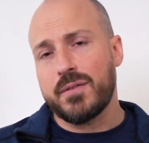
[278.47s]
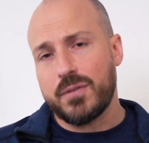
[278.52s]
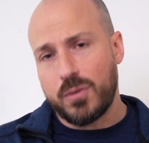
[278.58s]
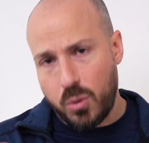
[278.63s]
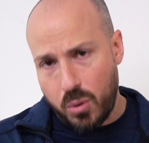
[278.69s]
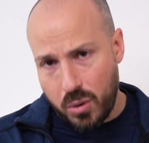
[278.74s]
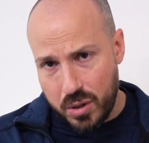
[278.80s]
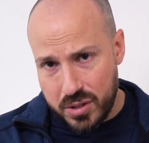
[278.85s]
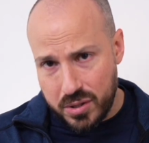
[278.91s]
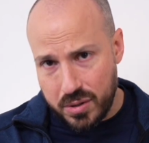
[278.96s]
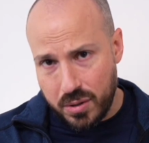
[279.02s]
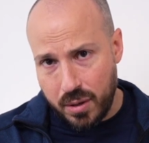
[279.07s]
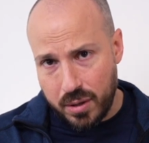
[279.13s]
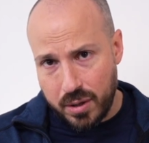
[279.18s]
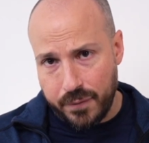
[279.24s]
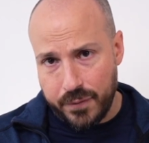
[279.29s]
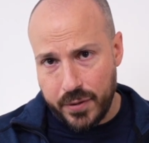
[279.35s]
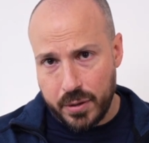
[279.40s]
Of course, there
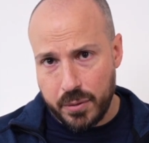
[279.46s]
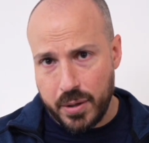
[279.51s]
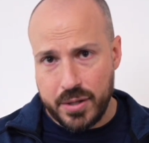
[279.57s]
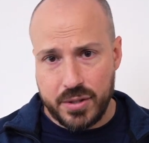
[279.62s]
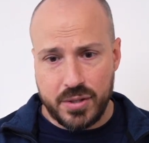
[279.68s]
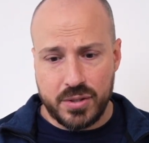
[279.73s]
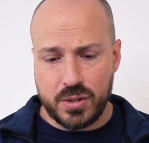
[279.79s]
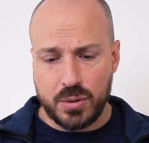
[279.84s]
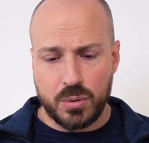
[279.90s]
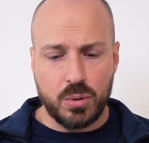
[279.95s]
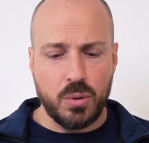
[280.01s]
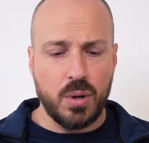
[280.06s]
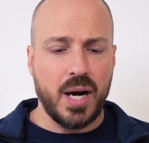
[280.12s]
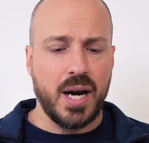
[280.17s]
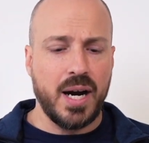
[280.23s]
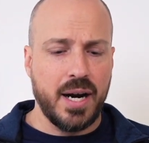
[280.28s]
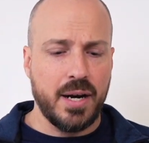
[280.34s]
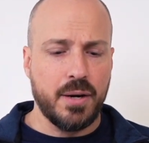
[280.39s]
are configurations that will go
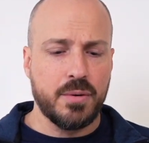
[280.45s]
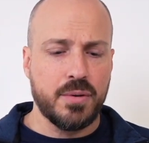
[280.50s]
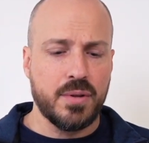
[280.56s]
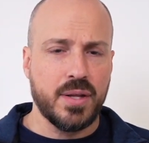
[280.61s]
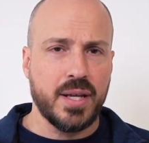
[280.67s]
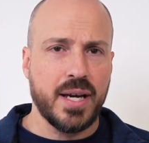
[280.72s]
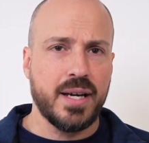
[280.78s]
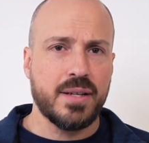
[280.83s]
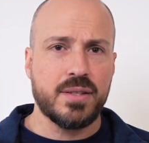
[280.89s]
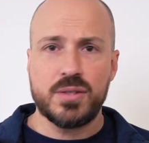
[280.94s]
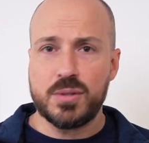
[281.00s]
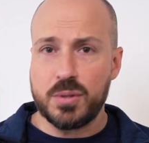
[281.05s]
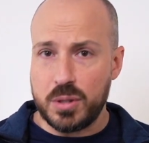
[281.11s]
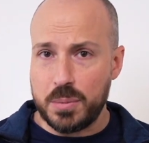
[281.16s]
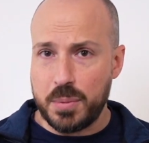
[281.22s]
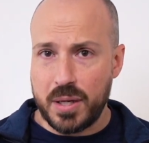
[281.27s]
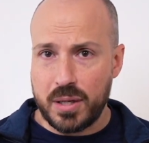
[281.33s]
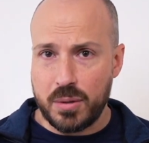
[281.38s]
higher than that.
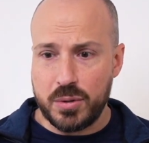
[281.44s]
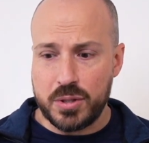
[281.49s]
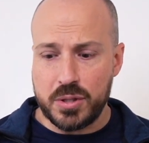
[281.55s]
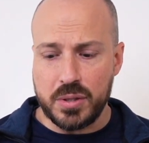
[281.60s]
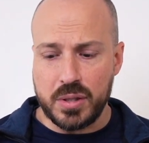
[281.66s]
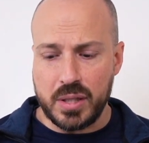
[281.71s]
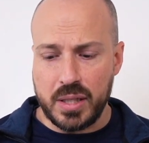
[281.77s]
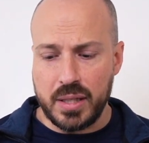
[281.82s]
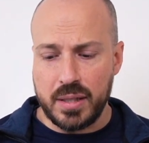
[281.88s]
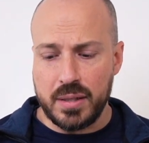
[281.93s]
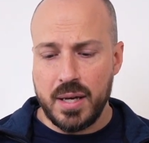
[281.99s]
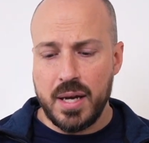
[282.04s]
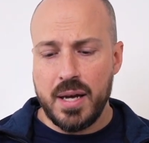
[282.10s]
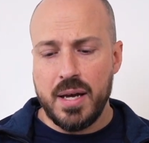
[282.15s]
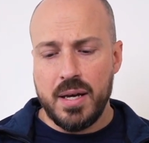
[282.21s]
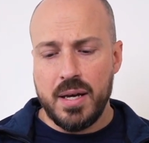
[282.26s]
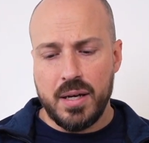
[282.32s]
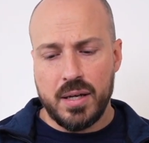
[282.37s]
So depending on what you need,
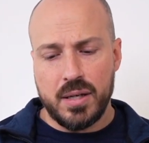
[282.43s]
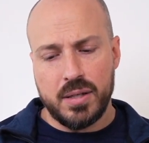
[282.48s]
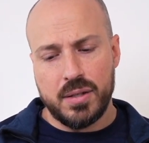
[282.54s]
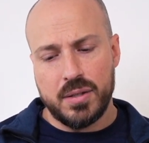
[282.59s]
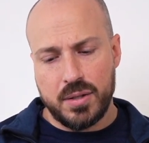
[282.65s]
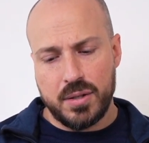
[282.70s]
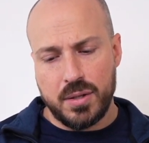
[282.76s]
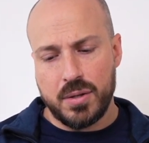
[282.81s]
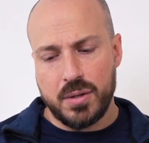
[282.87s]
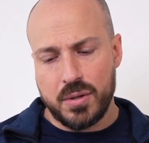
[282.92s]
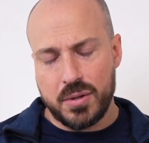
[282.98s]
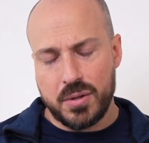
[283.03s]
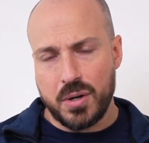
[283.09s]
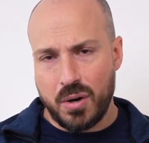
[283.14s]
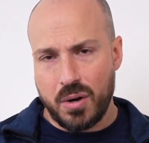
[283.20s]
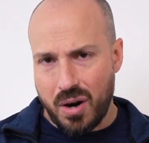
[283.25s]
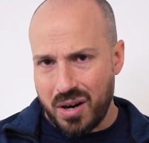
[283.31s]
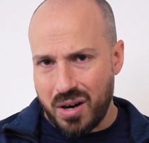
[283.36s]
uh, there,
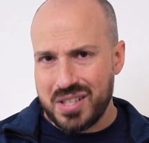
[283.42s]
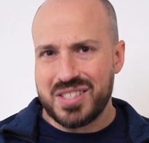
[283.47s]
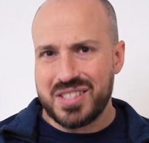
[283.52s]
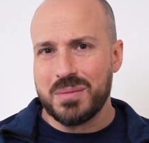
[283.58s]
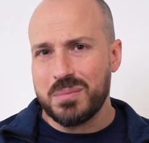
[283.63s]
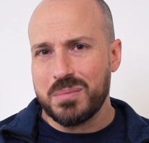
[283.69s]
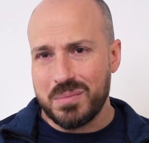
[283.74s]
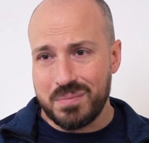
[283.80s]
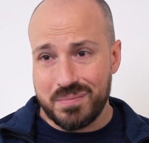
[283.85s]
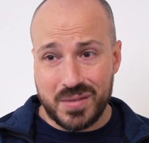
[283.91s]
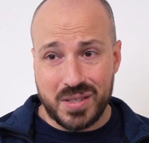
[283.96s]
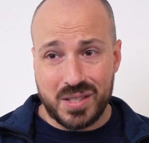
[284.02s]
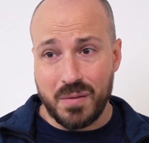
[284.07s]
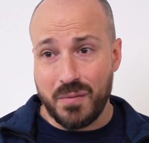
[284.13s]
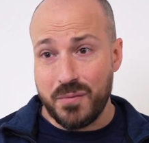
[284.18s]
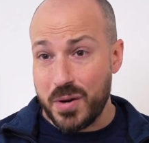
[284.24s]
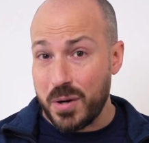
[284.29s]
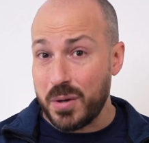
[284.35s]
there are some,
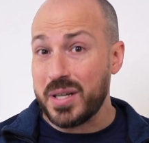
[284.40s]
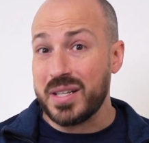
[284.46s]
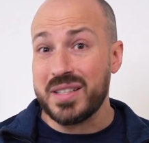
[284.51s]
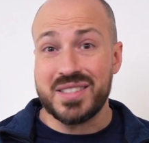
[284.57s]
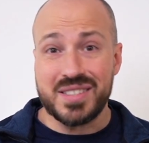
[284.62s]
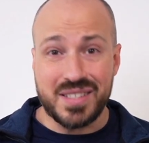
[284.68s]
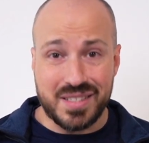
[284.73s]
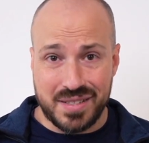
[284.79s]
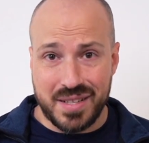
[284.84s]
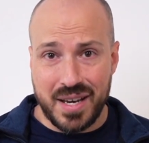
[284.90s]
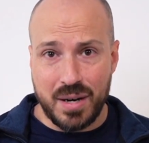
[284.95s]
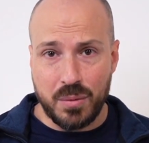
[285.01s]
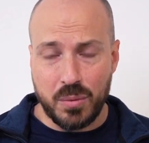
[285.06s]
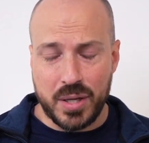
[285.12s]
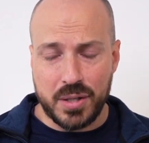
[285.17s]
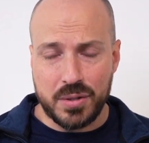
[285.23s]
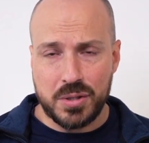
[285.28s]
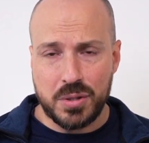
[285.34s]
some variances that
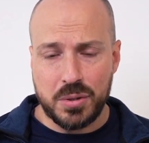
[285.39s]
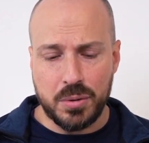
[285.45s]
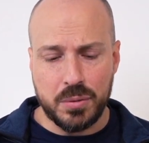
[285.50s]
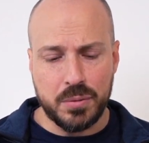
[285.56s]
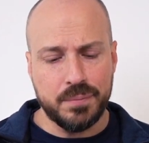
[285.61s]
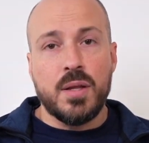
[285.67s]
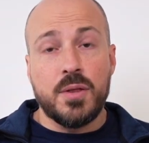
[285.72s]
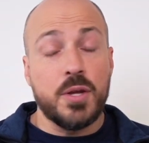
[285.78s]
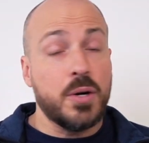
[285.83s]
way too.